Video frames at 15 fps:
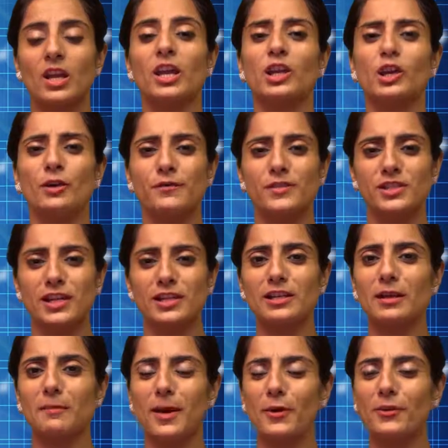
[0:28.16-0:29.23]
You have studied
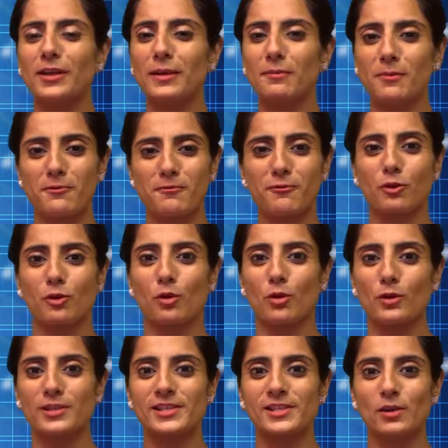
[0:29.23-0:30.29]
about them before
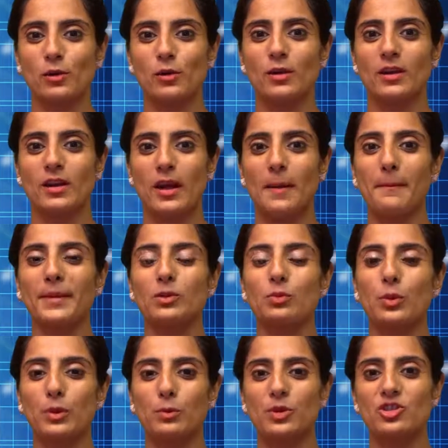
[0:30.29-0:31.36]
also, but
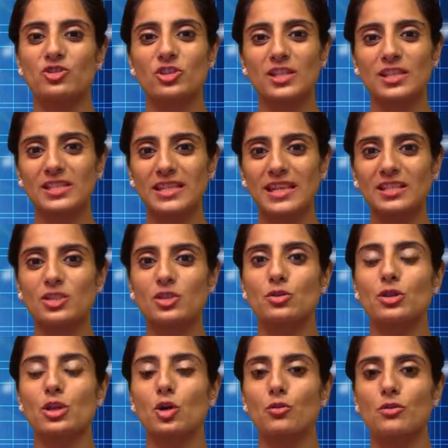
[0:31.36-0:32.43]
we would just get to
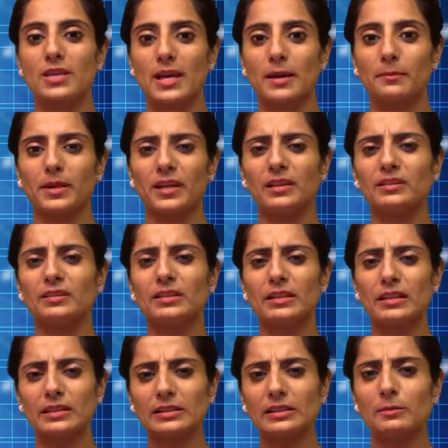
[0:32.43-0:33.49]
know them a
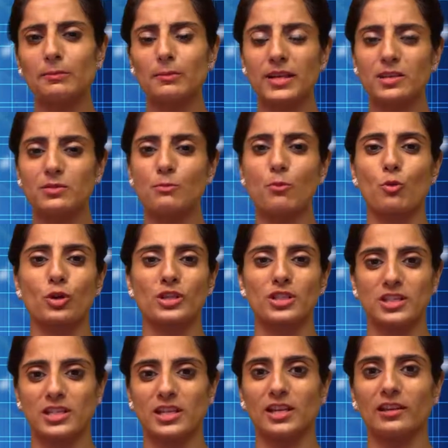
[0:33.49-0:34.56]
little bit more
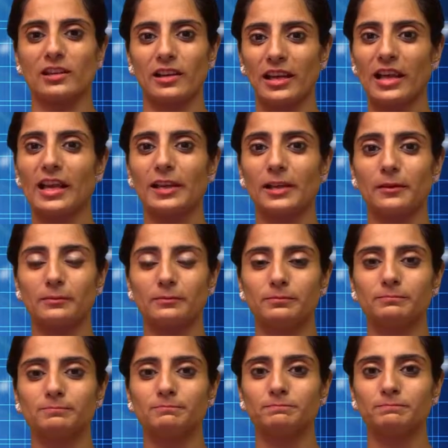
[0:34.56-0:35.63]
detail again.
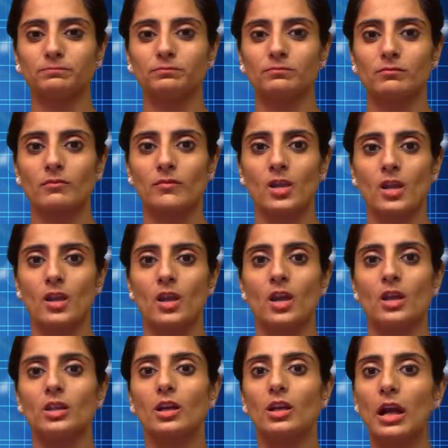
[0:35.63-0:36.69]

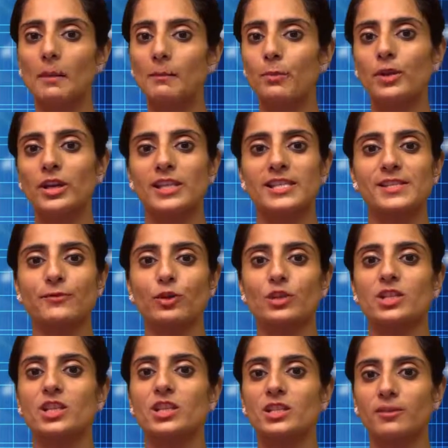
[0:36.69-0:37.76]
The components for
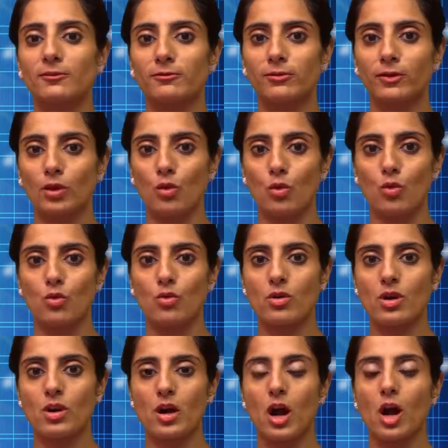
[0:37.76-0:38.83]
data flow
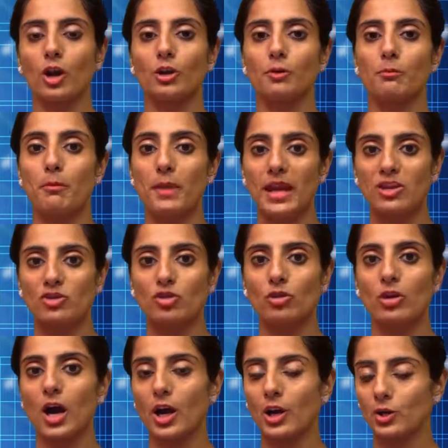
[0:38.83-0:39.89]
are major
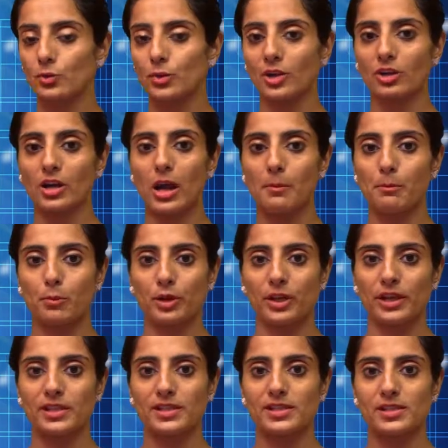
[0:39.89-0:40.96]
hardware
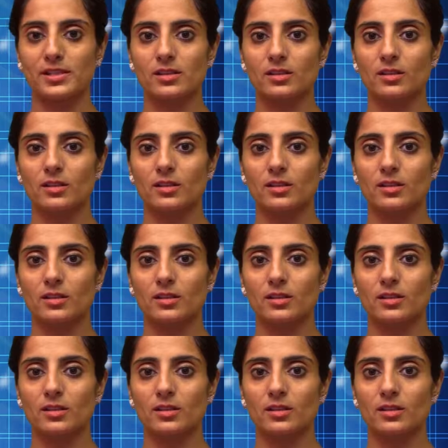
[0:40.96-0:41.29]
components.